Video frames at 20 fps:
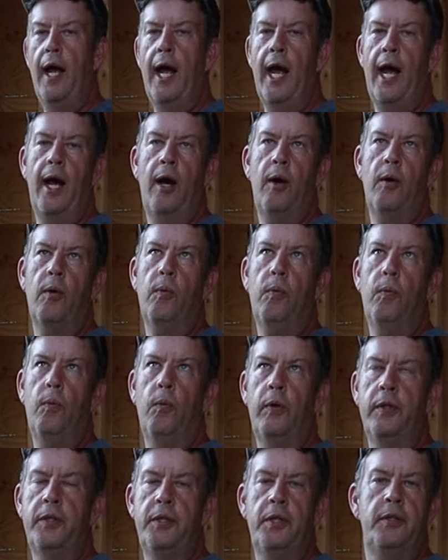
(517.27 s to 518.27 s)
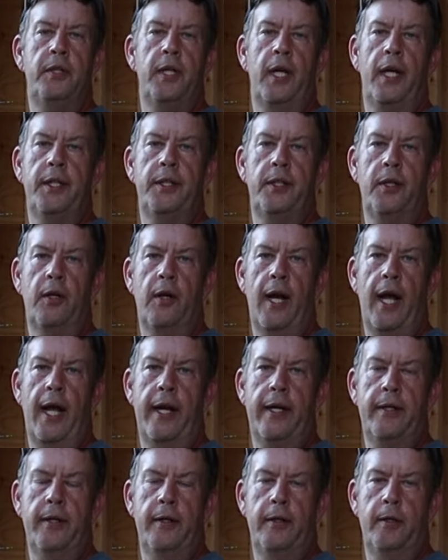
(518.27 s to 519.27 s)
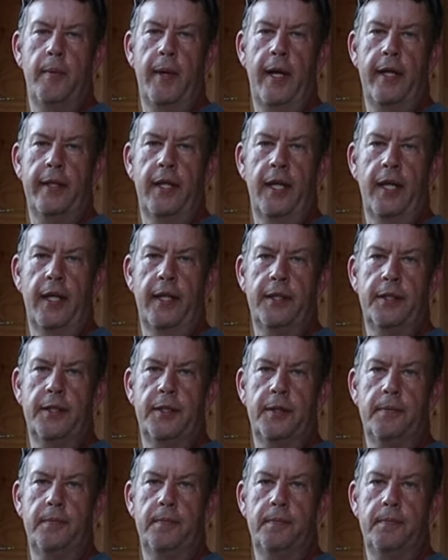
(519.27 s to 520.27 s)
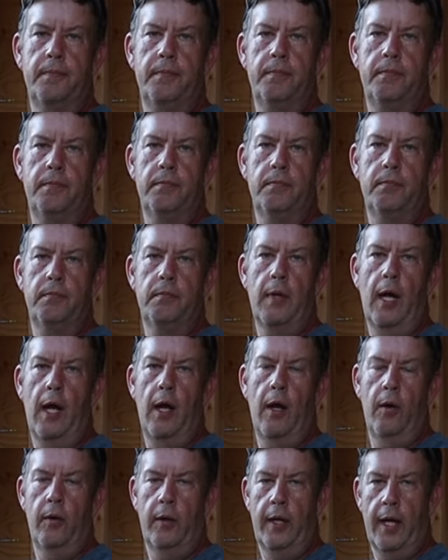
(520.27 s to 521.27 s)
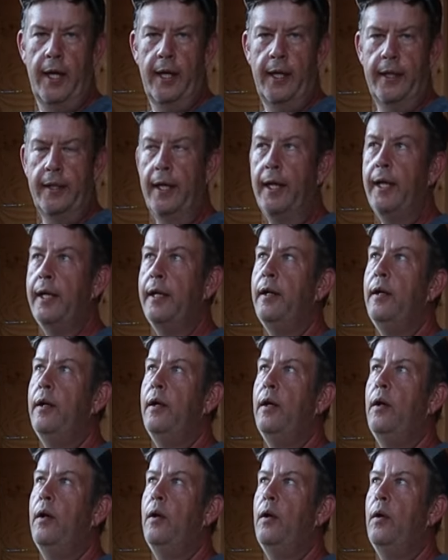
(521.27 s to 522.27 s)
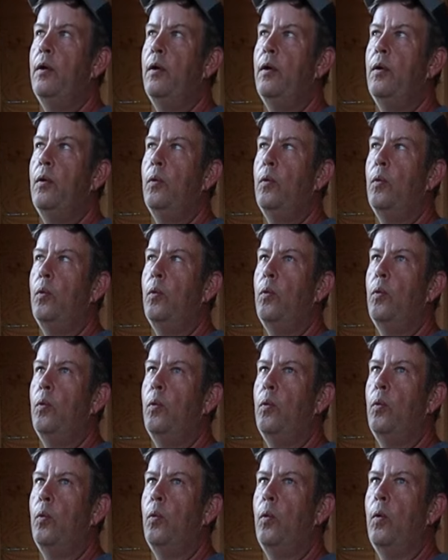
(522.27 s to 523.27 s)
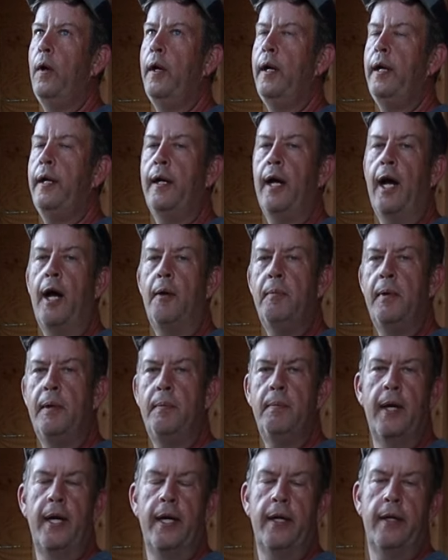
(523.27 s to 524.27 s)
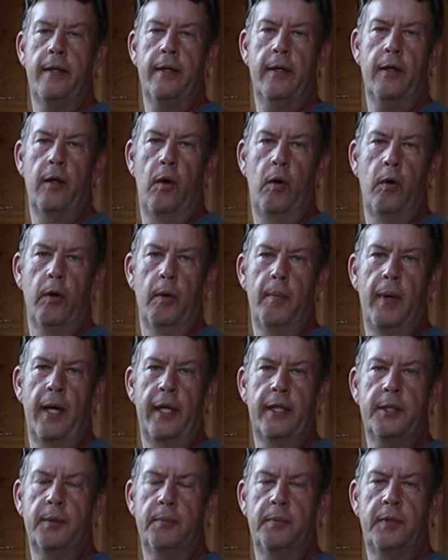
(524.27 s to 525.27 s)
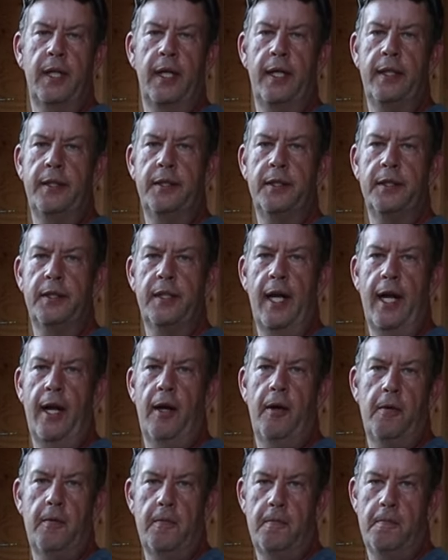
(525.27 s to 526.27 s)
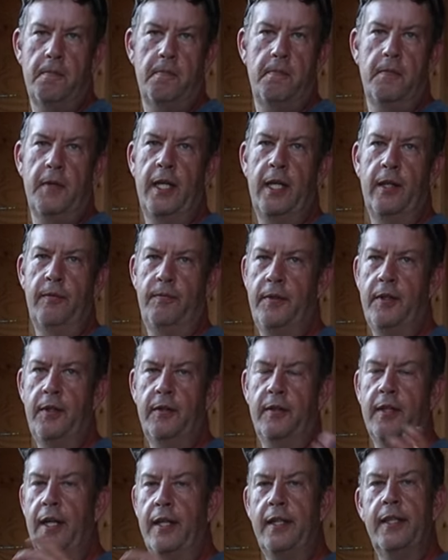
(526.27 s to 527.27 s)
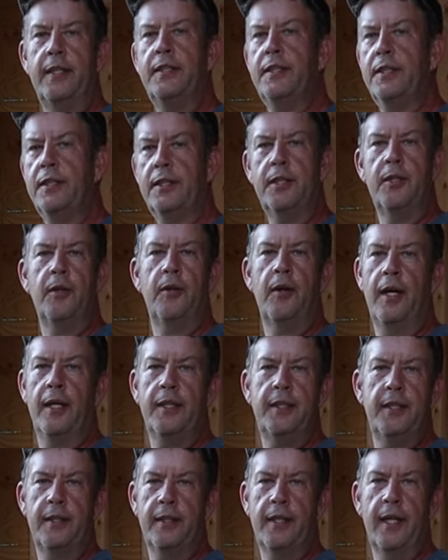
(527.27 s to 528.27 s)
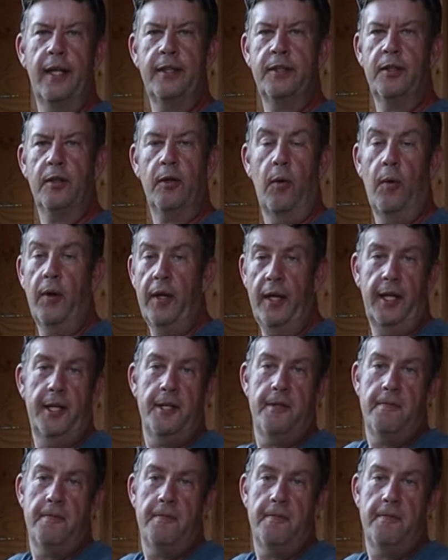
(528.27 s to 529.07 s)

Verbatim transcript: how would you change your attitude about things? Okay, and then would it not be better to go on and make some changes now if you think this is the direction things are going?